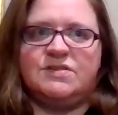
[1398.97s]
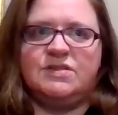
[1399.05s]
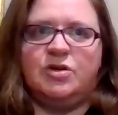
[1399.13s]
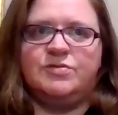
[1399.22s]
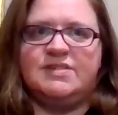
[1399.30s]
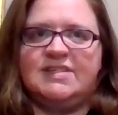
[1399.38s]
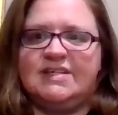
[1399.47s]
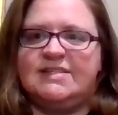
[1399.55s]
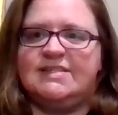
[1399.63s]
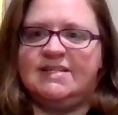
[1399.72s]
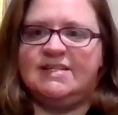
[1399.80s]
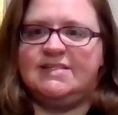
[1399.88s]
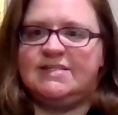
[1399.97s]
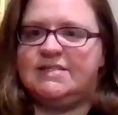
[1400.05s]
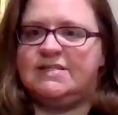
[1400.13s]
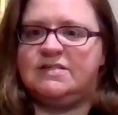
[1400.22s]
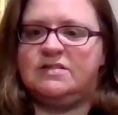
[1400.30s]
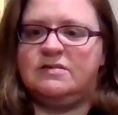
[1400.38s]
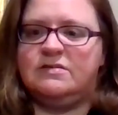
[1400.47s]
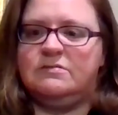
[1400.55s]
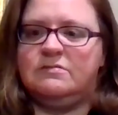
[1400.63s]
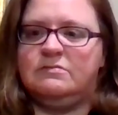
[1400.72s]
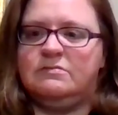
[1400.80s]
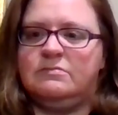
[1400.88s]
those exist.
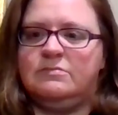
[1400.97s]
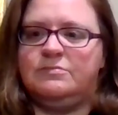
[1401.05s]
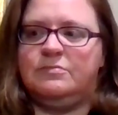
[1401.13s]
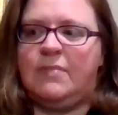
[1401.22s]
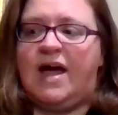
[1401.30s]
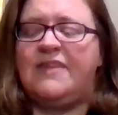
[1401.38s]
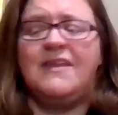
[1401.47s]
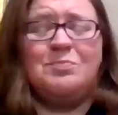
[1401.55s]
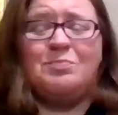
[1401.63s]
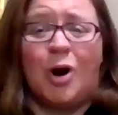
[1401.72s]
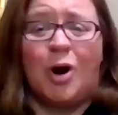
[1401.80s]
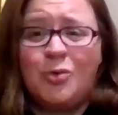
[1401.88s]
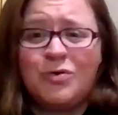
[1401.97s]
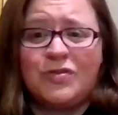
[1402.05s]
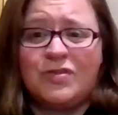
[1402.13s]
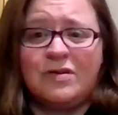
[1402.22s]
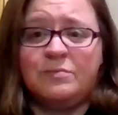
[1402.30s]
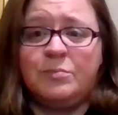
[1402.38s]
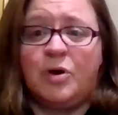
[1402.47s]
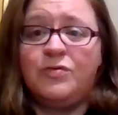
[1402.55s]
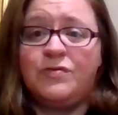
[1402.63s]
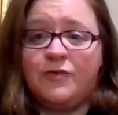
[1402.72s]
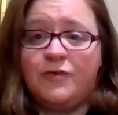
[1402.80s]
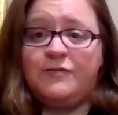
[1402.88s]
I think both
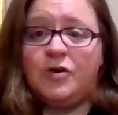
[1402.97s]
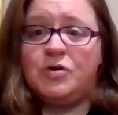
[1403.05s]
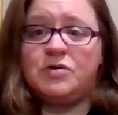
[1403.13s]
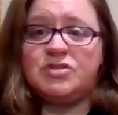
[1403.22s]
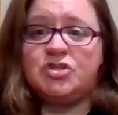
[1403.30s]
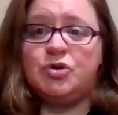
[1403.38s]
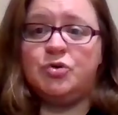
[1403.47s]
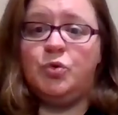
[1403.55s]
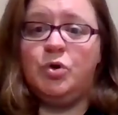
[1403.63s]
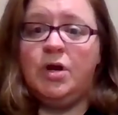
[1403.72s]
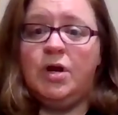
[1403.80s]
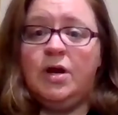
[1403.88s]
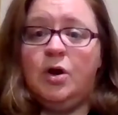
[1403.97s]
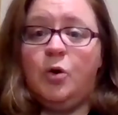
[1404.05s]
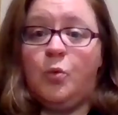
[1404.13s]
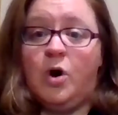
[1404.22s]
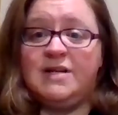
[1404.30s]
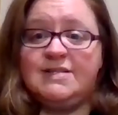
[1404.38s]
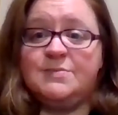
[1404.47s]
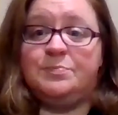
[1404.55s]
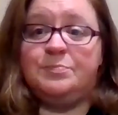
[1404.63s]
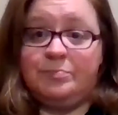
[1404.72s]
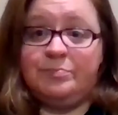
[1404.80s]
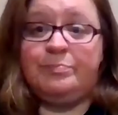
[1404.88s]
for folks who want to
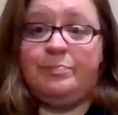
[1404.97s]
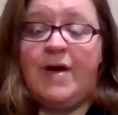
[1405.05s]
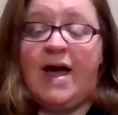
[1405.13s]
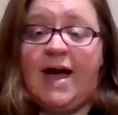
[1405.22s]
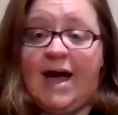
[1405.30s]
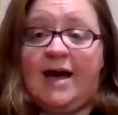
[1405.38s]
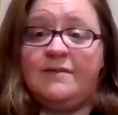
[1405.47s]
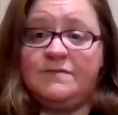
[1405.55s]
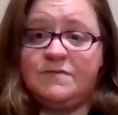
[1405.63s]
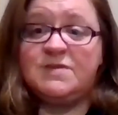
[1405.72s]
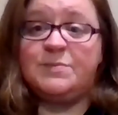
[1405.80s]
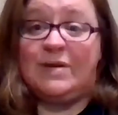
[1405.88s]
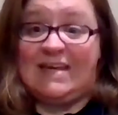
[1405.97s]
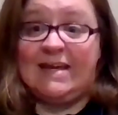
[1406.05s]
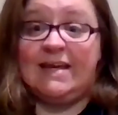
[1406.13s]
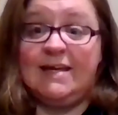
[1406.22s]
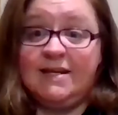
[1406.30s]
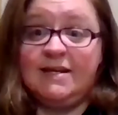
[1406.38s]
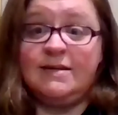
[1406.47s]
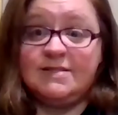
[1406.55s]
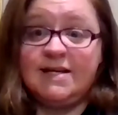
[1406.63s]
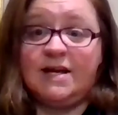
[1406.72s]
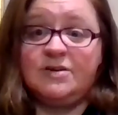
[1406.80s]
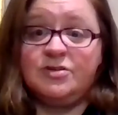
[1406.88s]
begin
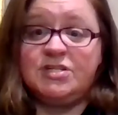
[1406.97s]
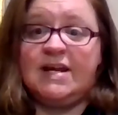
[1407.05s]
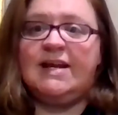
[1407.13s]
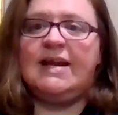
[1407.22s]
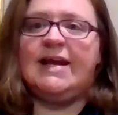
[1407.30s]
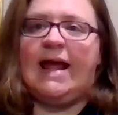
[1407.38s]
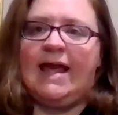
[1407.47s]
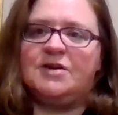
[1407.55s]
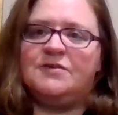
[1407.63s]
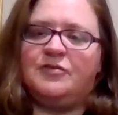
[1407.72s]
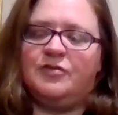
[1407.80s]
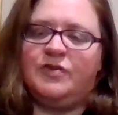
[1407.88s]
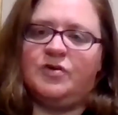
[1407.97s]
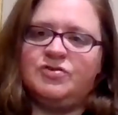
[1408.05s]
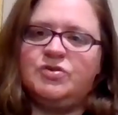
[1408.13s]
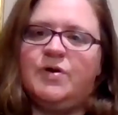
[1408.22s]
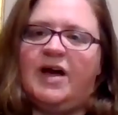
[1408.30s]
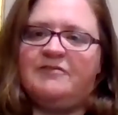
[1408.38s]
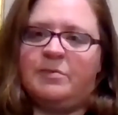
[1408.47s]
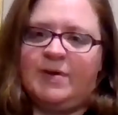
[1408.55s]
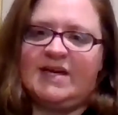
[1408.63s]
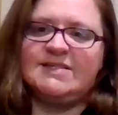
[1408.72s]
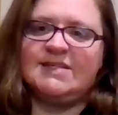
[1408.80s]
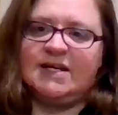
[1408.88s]
to understand it, and for those who have a
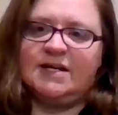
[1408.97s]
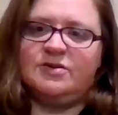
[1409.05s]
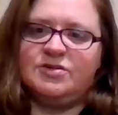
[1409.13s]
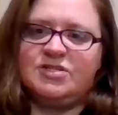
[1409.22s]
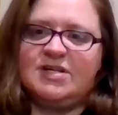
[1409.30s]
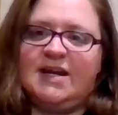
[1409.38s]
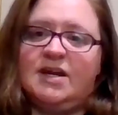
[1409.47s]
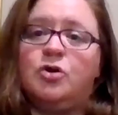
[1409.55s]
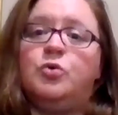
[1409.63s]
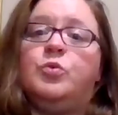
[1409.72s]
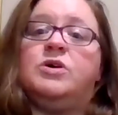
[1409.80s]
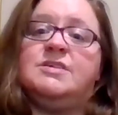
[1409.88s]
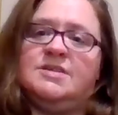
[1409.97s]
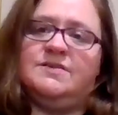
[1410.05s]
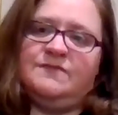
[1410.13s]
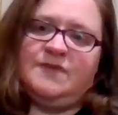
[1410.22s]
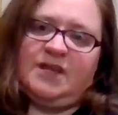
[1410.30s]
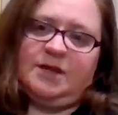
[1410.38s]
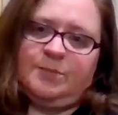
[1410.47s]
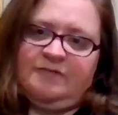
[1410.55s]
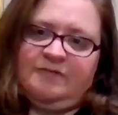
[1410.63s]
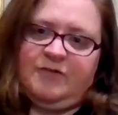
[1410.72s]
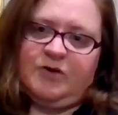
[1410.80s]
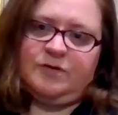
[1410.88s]
basic understanding who want to develop
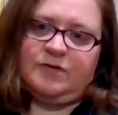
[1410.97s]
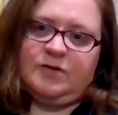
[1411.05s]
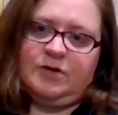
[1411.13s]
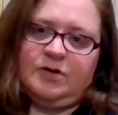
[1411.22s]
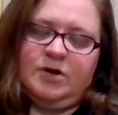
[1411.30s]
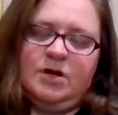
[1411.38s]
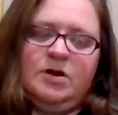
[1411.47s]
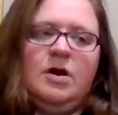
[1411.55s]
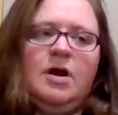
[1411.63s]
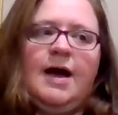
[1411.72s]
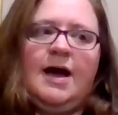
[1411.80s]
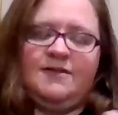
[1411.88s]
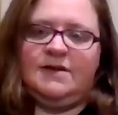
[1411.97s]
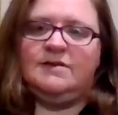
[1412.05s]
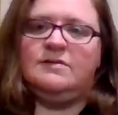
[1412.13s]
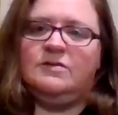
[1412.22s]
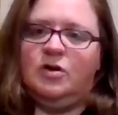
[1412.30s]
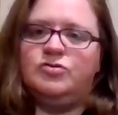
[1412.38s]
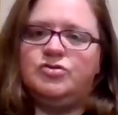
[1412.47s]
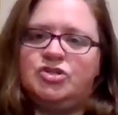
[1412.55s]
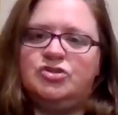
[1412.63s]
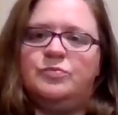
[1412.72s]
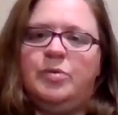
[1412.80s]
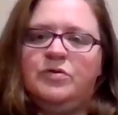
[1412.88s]
it further. I think those
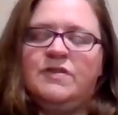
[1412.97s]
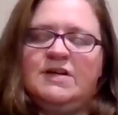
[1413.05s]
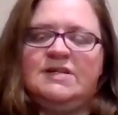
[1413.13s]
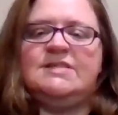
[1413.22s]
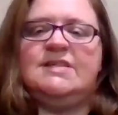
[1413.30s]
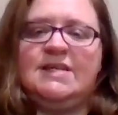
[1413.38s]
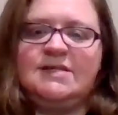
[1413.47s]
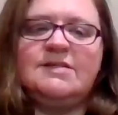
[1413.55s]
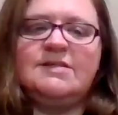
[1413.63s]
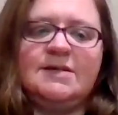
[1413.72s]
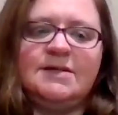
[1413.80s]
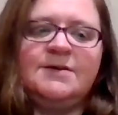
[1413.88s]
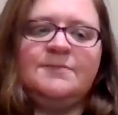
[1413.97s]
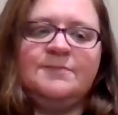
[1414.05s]
two both exist.